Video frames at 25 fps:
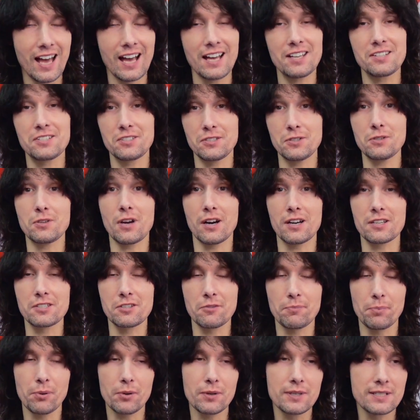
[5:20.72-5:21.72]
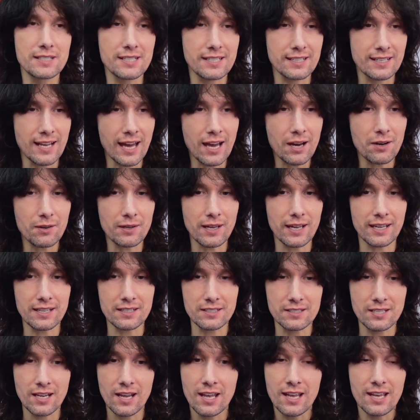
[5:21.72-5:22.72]
as you guys have pointed out,
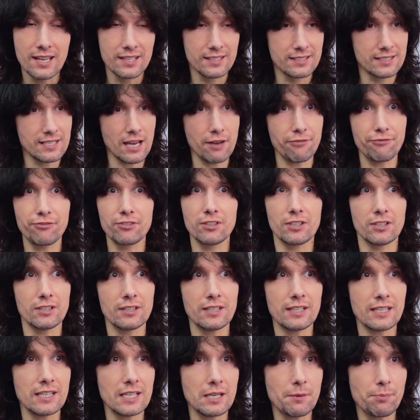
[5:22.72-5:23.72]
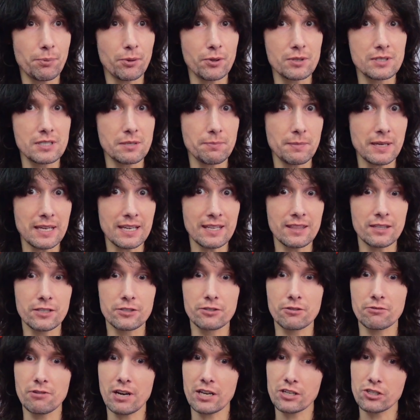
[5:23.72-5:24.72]
and definitely you pointed me in the
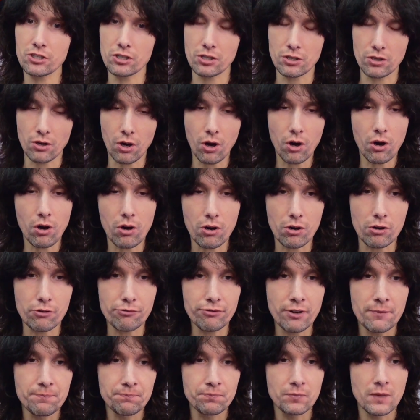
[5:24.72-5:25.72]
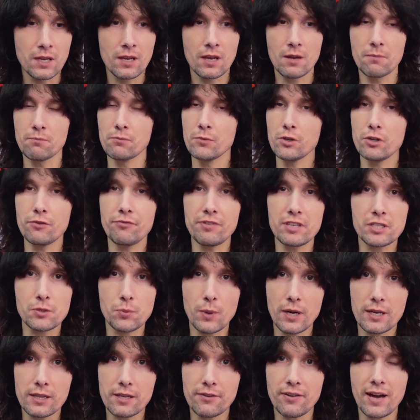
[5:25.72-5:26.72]
direction of. Movies
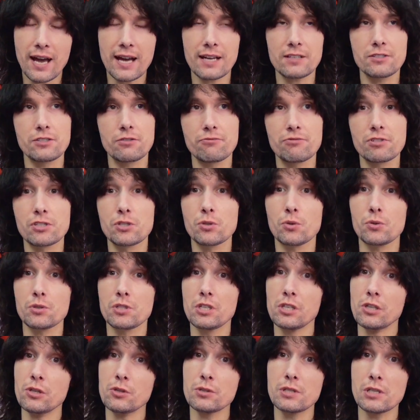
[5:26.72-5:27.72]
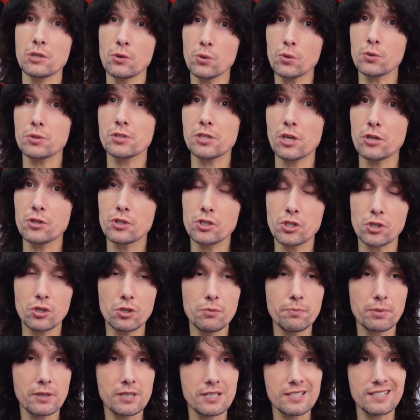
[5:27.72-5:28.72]
where they've had to resort to using auto
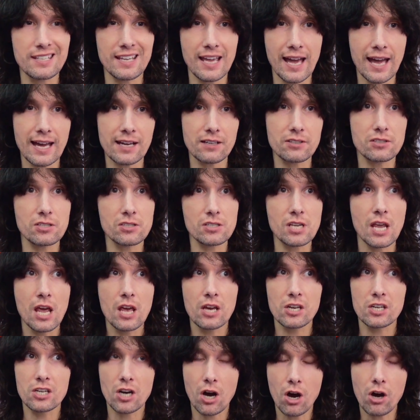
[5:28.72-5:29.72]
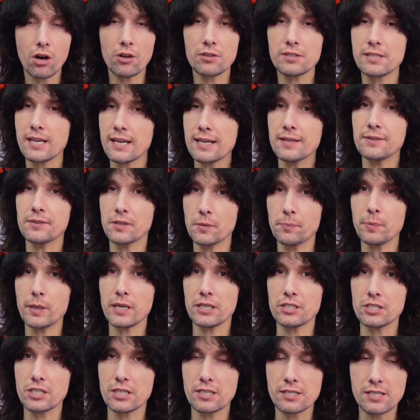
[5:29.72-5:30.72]
tune because the actors can't hit the
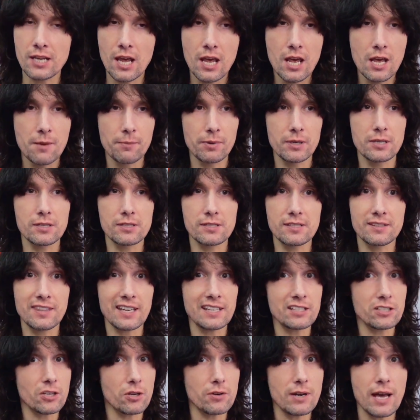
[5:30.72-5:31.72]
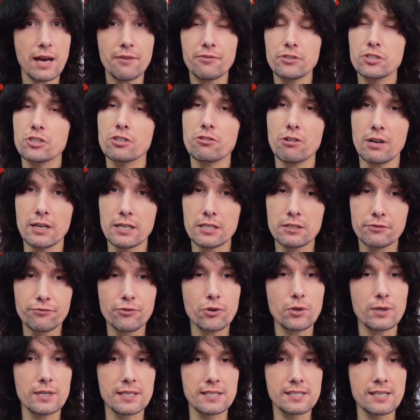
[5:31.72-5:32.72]
pitches because they don't have a trained
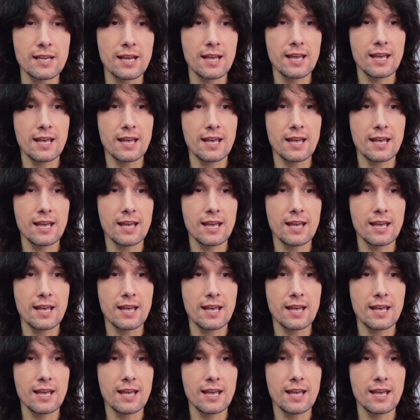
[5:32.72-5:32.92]
voice.